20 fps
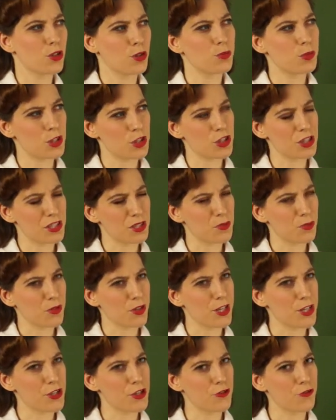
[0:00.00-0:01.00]
much
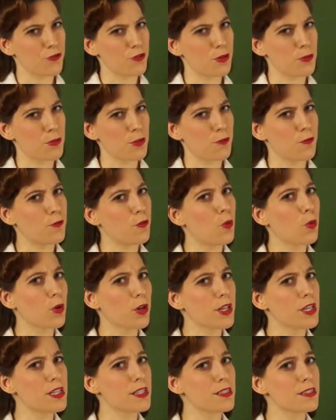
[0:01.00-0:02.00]
inspiration from the
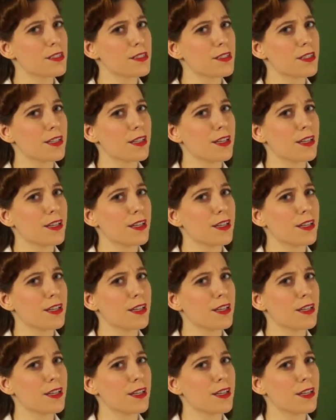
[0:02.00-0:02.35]
40s